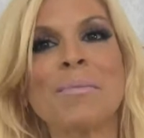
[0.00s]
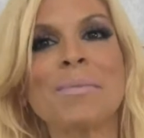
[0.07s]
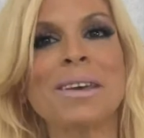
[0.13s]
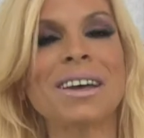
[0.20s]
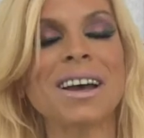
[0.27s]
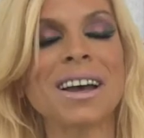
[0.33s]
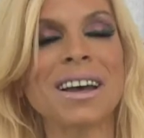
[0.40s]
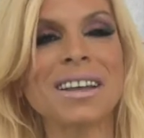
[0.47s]

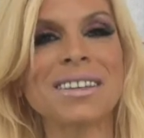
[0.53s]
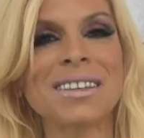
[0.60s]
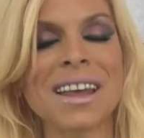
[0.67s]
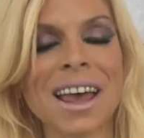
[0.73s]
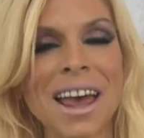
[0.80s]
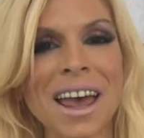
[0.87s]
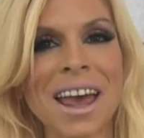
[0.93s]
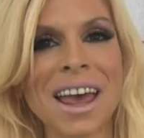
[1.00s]
because
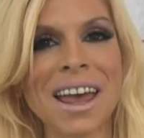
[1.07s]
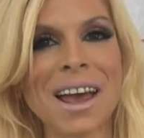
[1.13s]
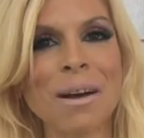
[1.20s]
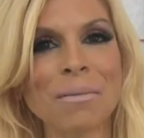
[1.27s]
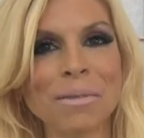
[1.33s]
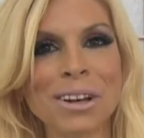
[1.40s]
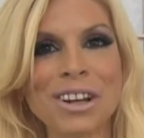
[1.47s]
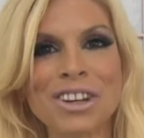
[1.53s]
A,
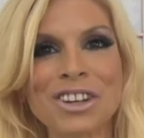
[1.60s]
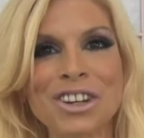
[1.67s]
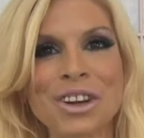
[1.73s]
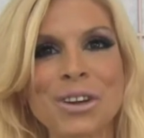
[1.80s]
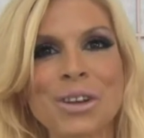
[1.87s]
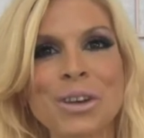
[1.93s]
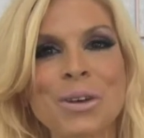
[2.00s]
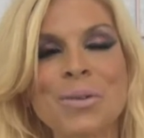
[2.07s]
I'm going to show
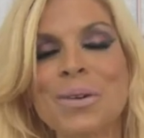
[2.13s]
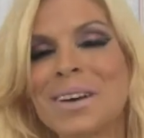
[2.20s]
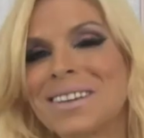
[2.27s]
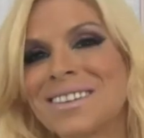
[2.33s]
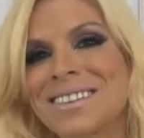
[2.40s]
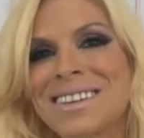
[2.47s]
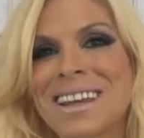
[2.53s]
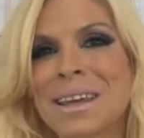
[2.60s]
you a
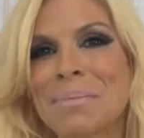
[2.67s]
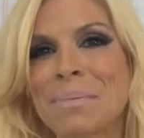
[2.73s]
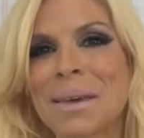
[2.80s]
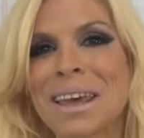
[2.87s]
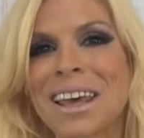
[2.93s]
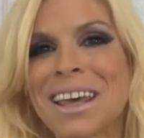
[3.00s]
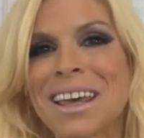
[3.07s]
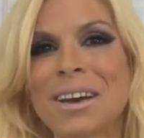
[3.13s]
sneak
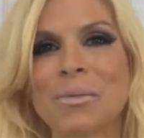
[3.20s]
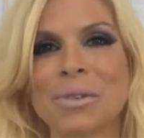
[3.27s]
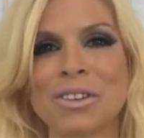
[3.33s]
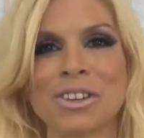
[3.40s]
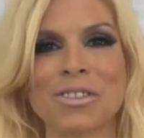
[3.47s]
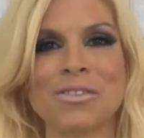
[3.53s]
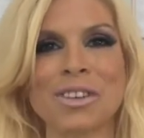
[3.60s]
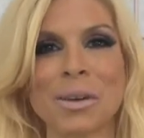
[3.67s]
peek,
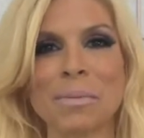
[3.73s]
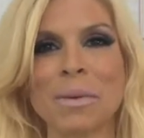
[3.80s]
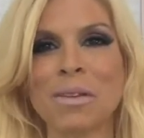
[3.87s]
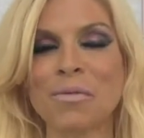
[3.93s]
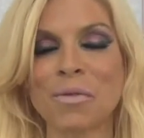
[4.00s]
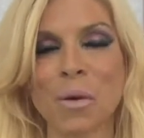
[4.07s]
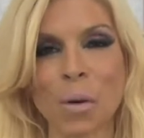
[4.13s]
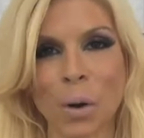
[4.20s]
which I've done
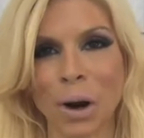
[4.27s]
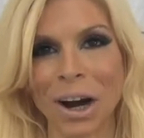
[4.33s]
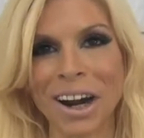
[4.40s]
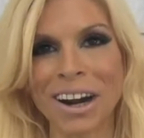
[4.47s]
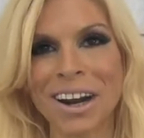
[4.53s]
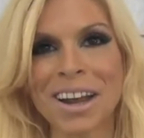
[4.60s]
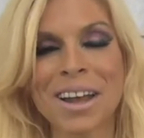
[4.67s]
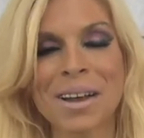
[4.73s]

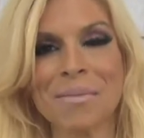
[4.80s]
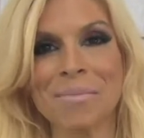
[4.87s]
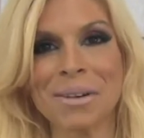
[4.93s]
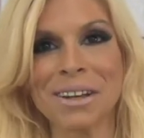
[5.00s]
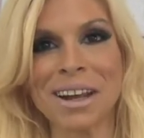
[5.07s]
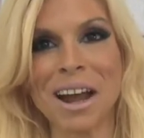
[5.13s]
before, but